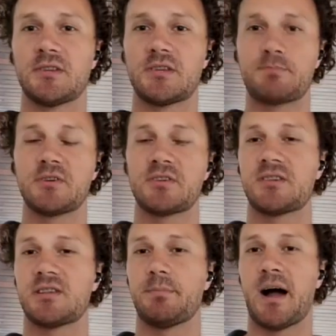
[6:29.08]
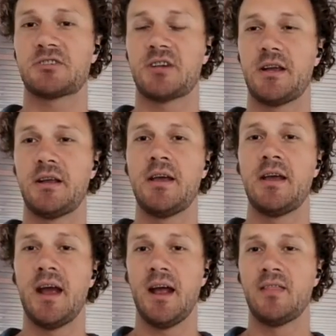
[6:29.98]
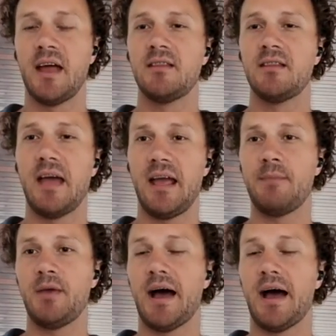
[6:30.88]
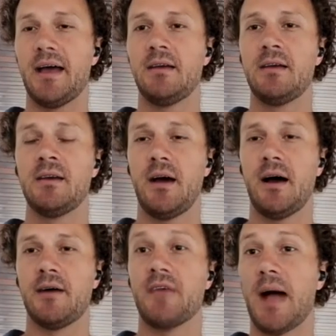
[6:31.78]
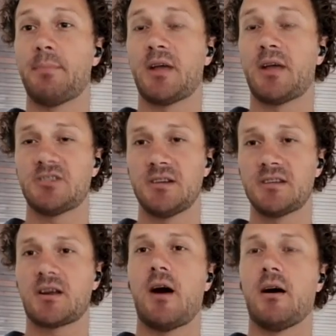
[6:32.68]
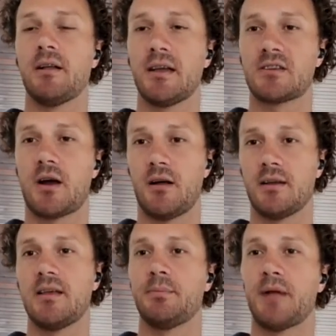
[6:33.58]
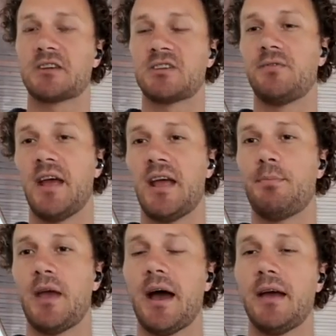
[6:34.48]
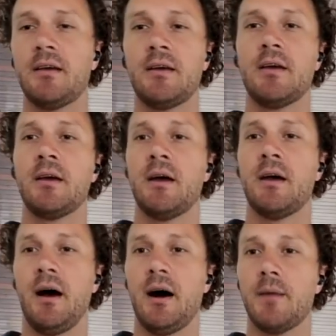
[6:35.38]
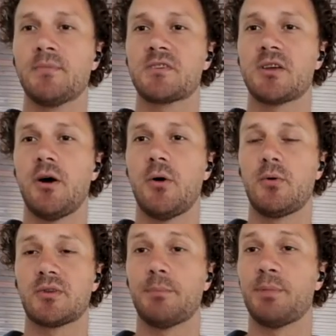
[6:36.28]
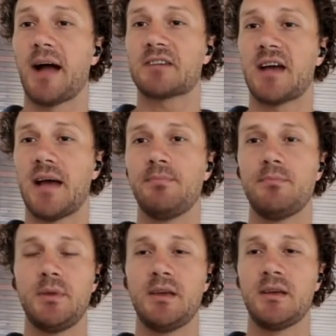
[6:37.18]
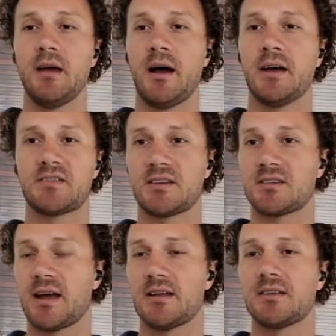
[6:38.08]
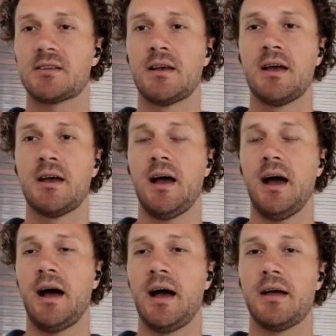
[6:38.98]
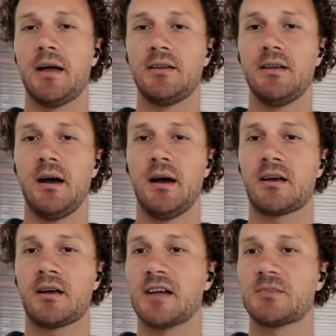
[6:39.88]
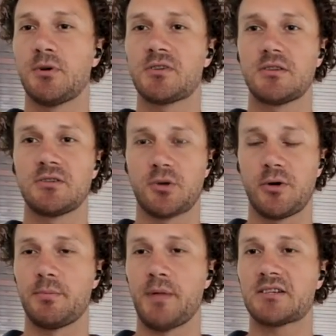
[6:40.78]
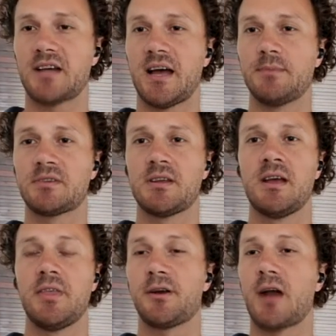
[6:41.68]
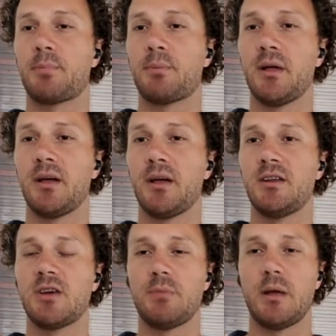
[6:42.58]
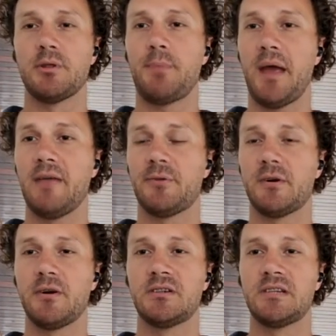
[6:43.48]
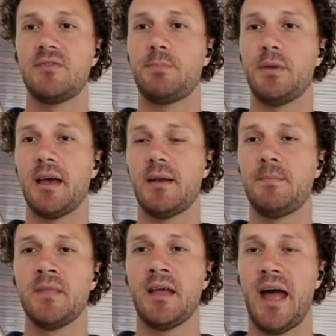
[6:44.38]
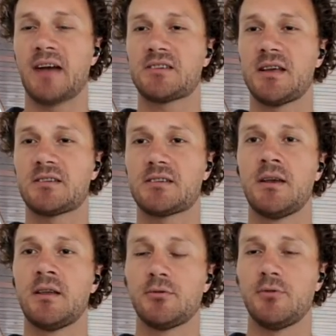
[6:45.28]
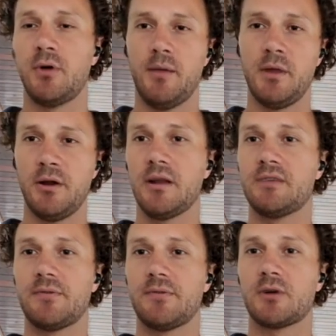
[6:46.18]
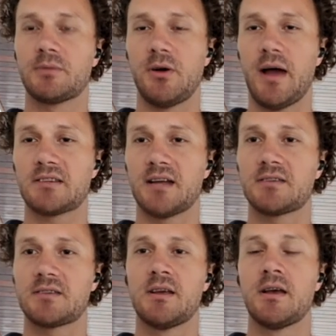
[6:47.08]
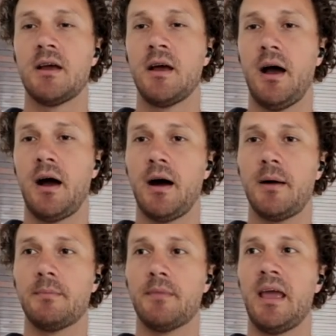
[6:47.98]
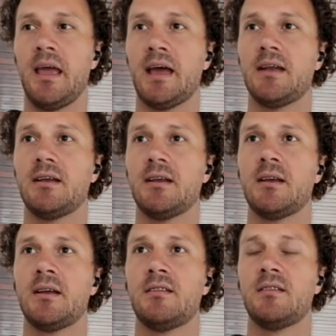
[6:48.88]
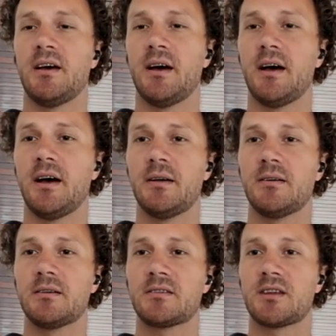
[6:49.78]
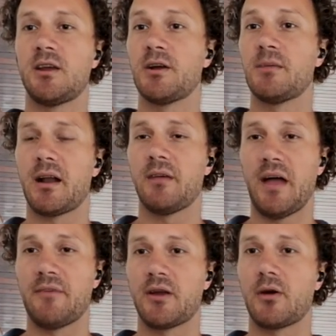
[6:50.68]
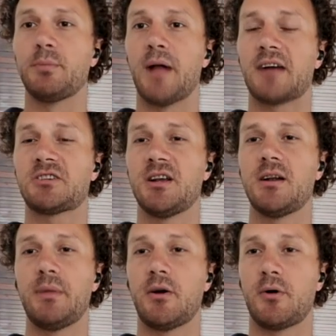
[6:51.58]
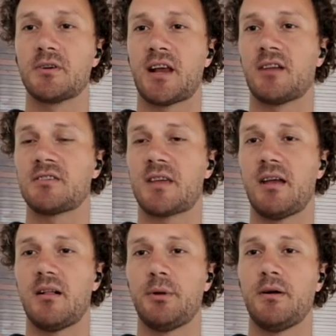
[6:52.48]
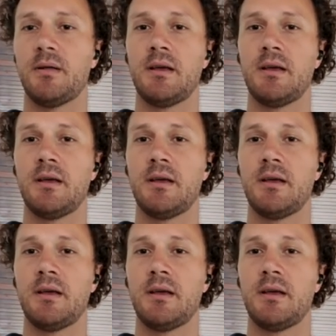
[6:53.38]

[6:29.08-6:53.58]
It's posted to the blockchain, and then the API of the application is calling the blockchain via API. So with the block time being 6 seconds on Cosmos, shorter block times, the interoperability, you can be able to pay for your DVPN access through a myriad of different crypto assets. And the security model of having your own blockchain and being horizontally scalable